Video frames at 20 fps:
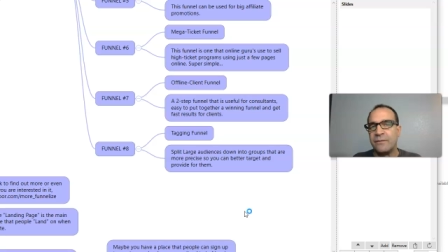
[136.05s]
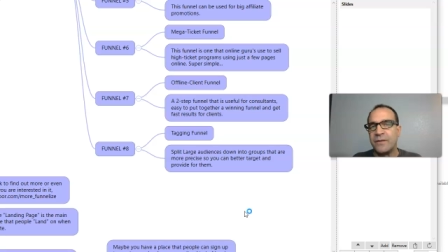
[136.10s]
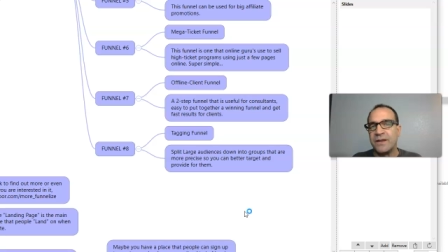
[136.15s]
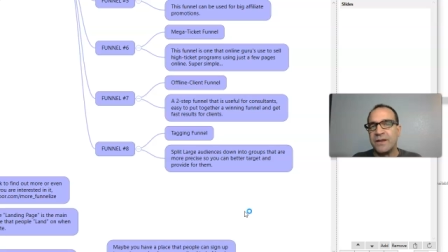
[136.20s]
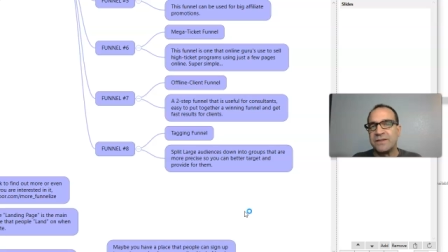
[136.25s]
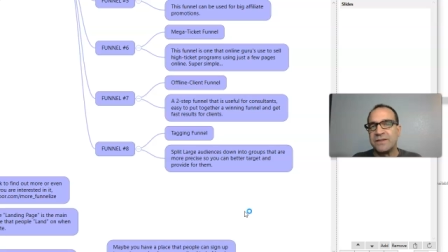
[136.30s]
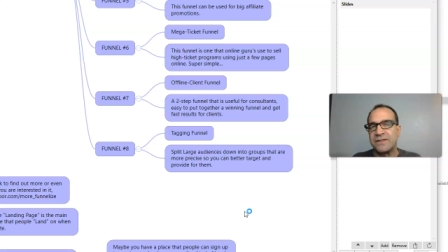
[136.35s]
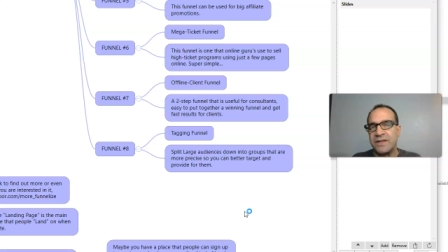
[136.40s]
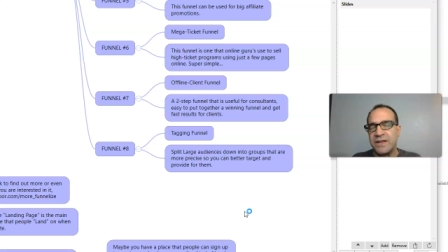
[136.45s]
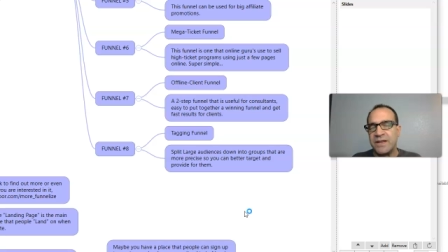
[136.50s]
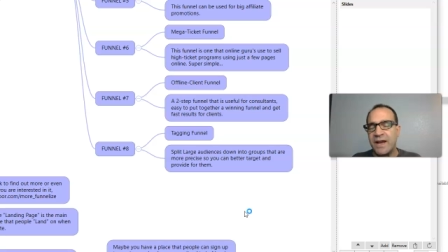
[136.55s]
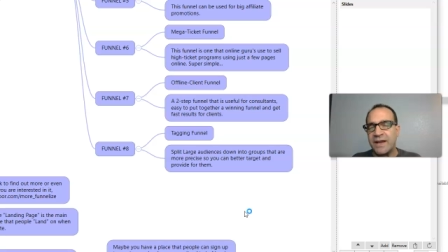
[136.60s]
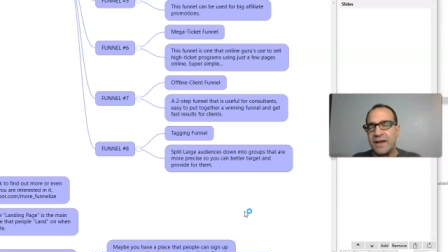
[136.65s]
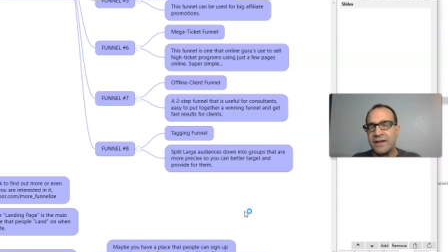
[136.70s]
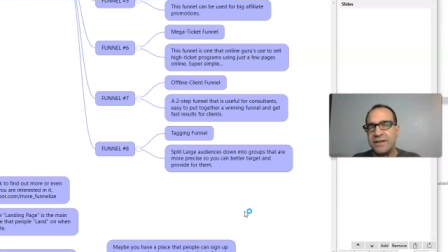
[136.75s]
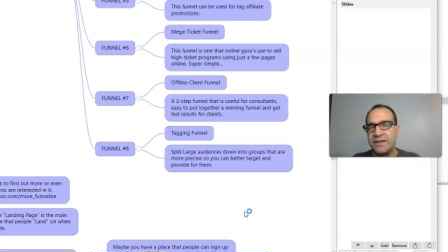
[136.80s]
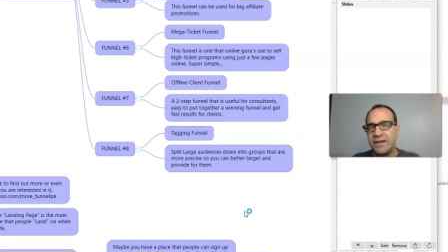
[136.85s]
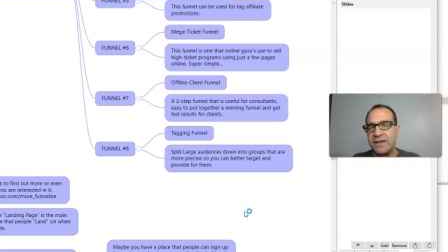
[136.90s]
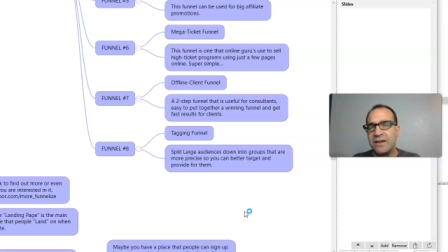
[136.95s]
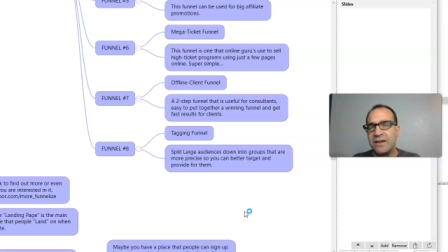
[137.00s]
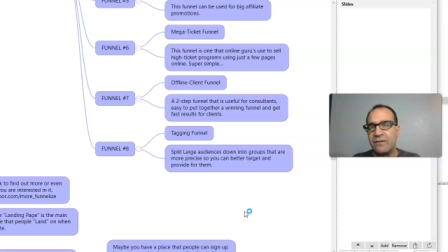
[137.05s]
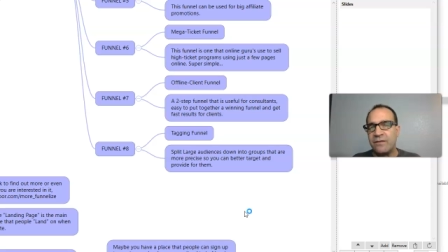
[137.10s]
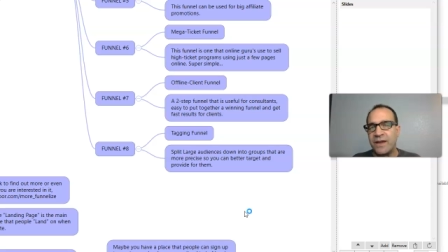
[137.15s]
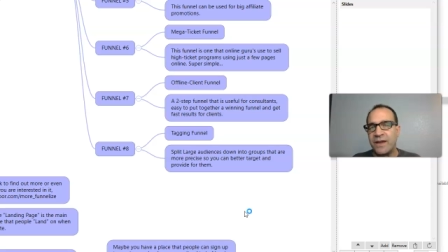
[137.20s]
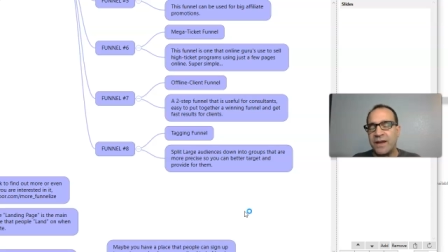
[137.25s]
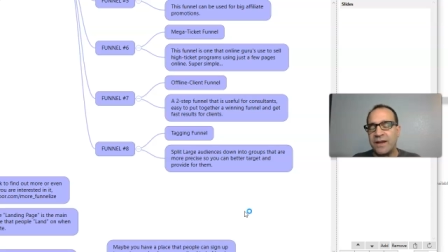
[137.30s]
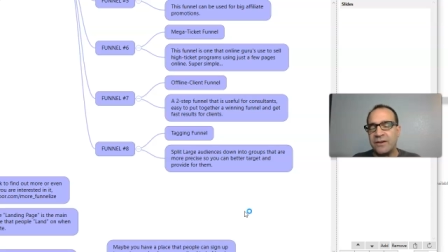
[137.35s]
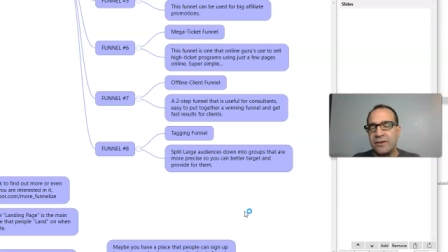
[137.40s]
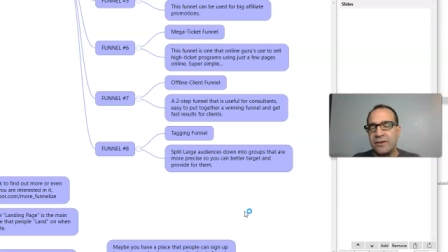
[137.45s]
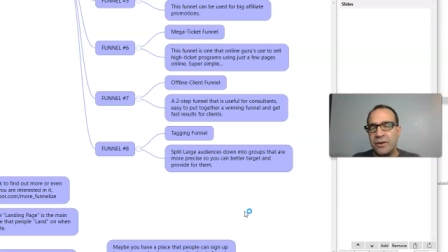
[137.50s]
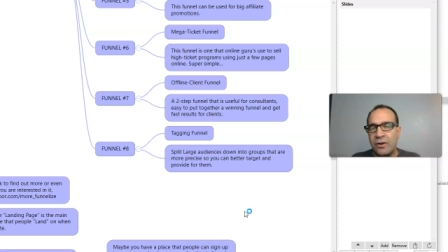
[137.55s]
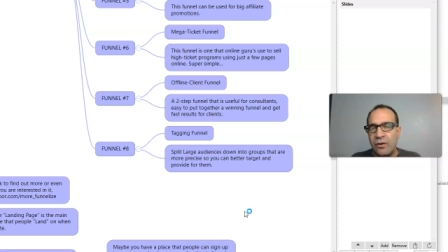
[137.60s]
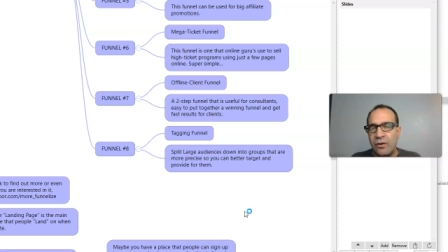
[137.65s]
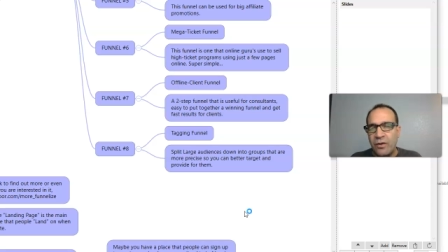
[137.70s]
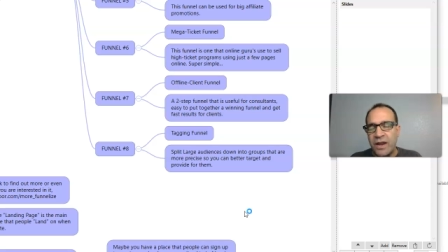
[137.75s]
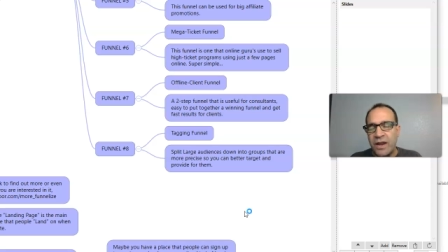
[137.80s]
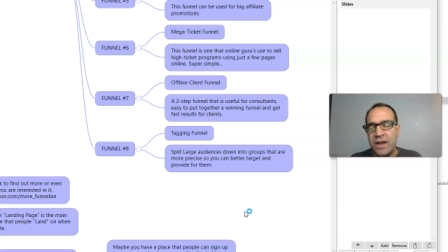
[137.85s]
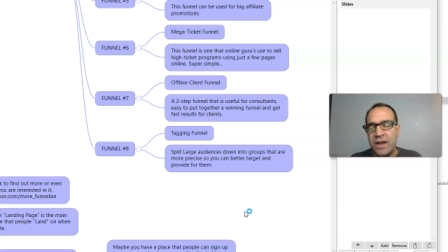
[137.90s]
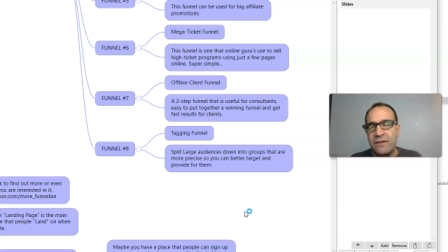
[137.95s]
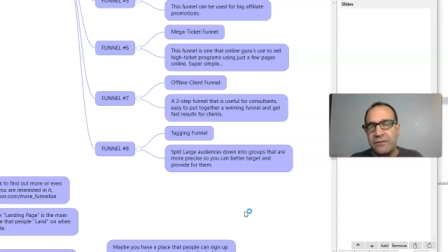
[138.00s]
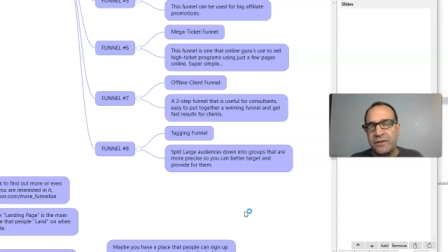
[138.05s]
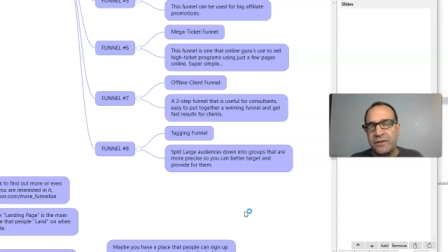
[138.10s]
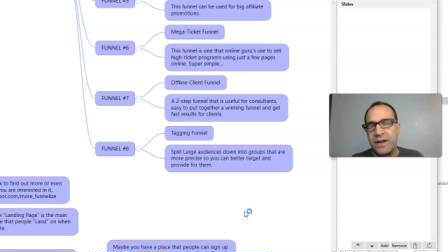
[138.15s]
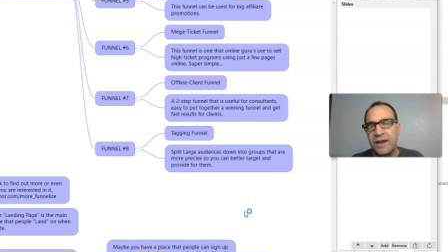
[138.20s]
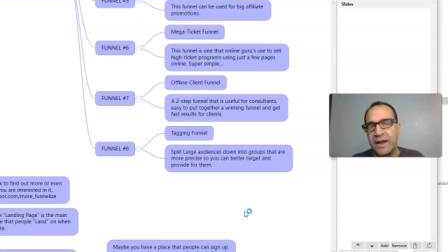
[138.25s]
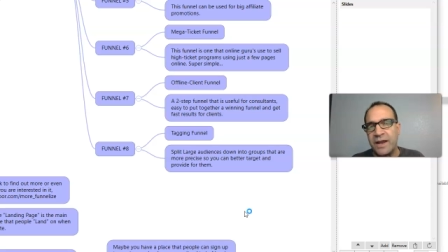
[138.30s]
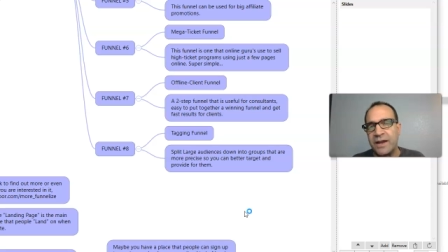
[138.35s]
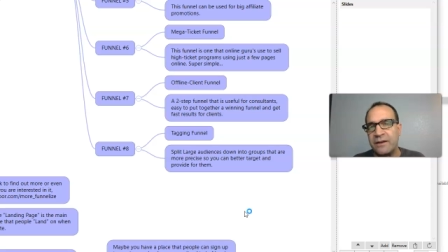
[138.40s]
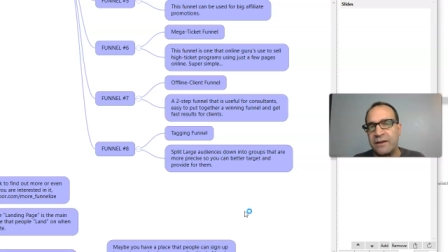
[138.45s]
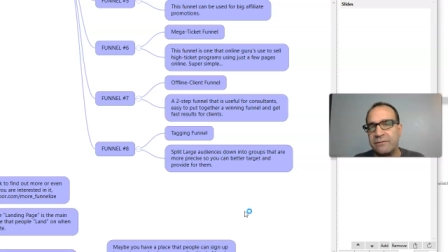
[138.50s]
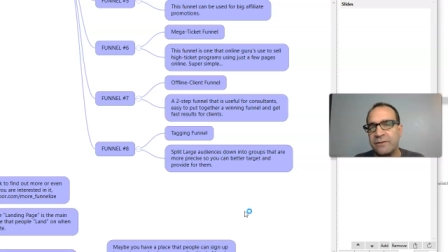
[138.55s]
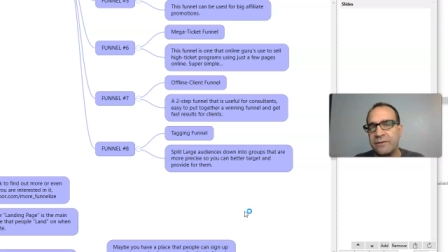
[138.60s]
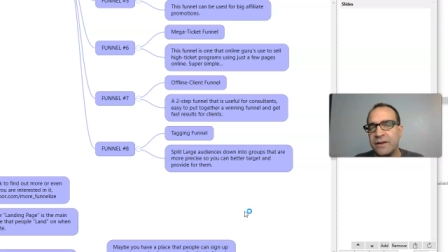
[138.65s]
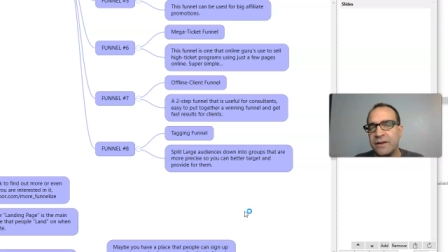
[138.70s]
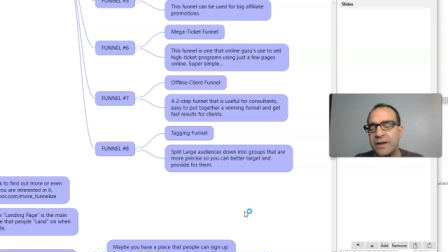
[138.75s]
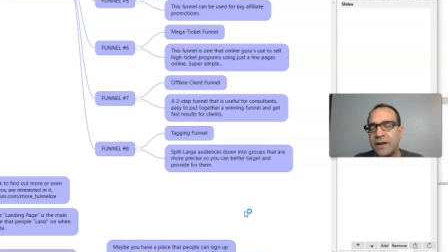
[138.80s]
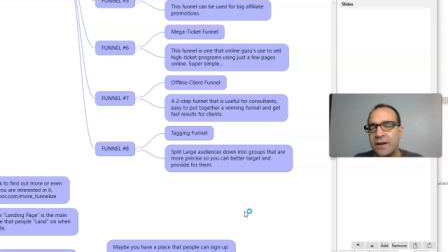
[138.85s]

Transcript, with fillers: is the idea that you don't have to have